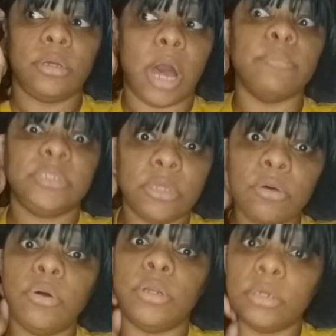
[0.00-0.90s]
I'm
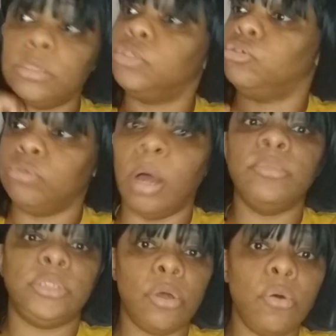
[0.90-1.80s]
still going to I'm
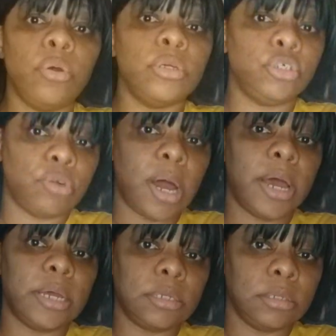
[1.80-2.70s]
still going to
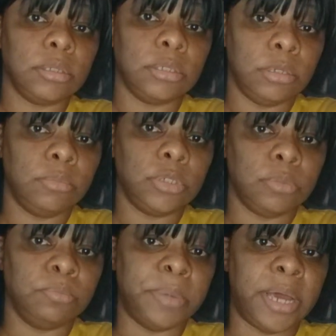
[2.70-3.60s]
try
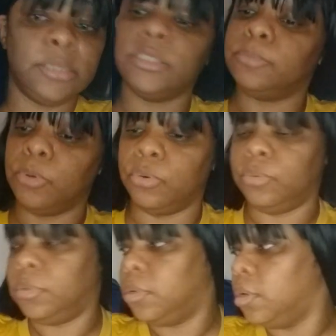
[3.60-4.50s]
magic
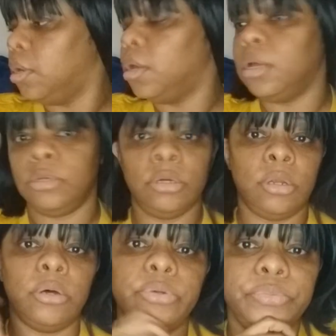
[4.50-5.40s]
spoon. You
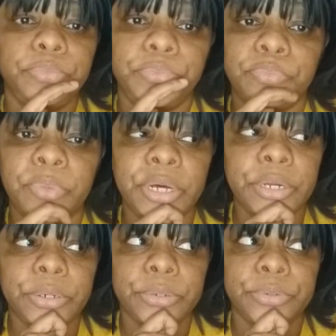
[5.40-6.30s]
know, but
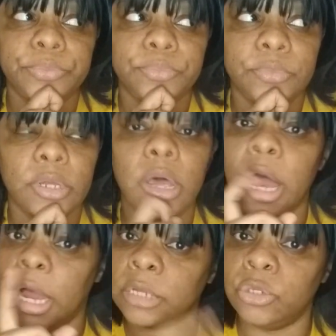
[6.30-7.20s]
um
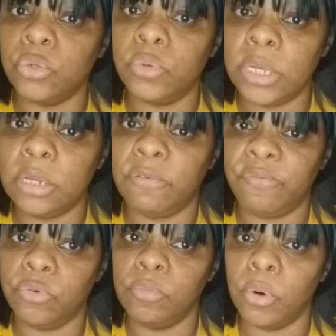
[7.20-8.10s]
I do eat a
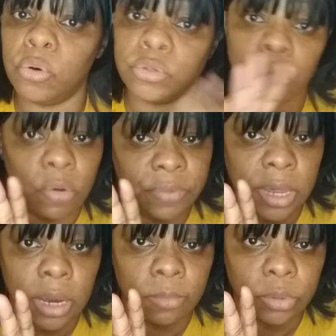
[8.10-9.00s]
few bowls off
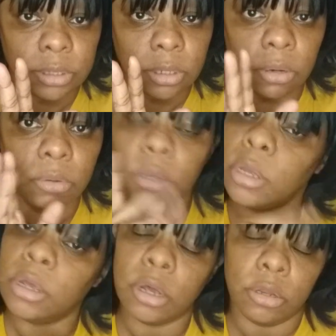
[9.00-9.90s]
camera, so
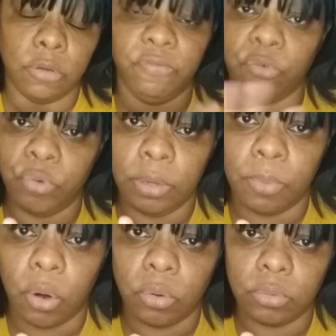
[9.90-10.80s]
the fruity
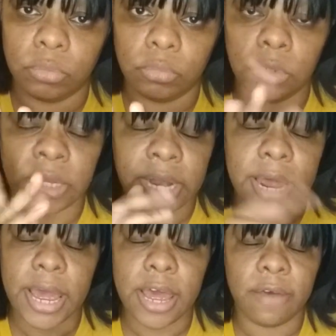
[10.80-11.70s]
bowl that I
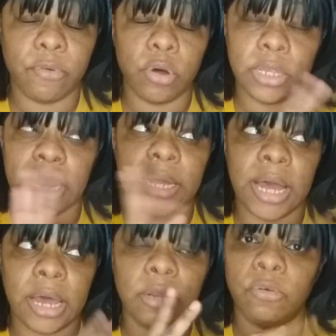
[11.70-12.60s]
have that I
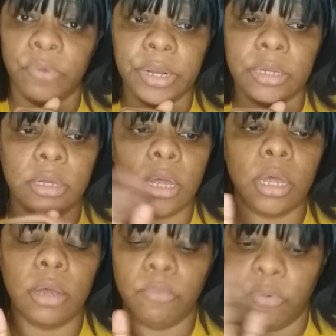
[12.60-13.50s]
gotten already
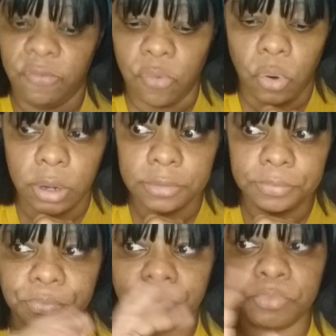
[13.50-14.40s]
before.
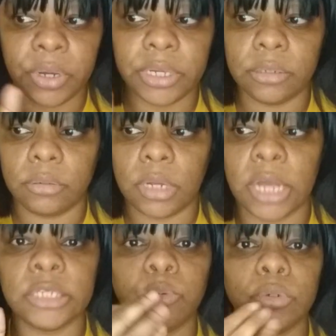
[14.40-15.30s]
But I
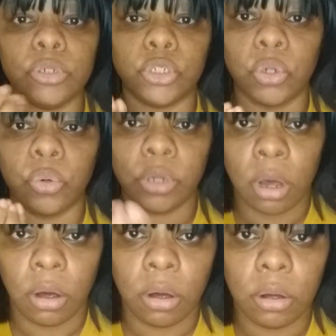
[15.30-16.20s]
just want to show
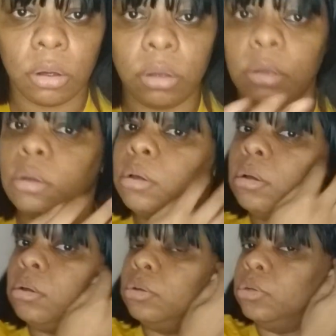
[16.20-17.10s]
y'all,
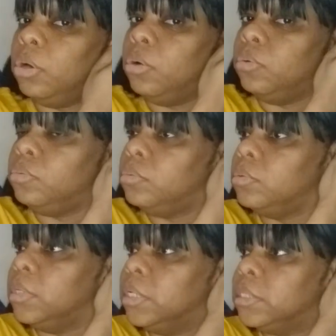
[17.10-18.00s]
you know,
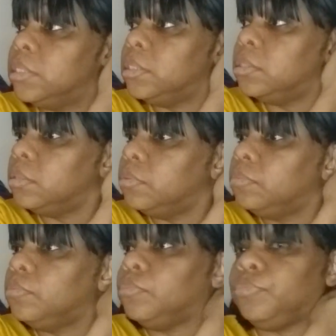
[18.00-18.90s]
this
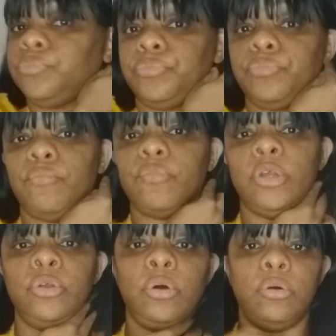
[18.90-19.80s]

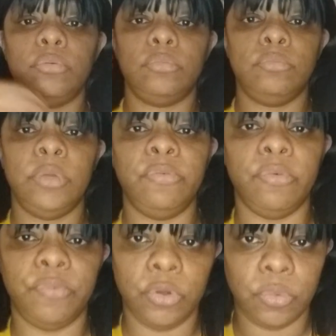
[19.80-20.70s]
you know, me
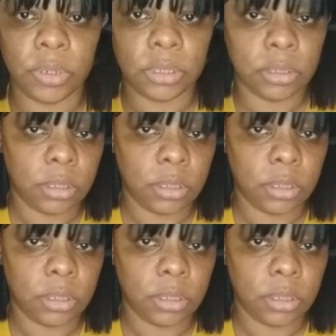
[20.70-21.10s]
reviewing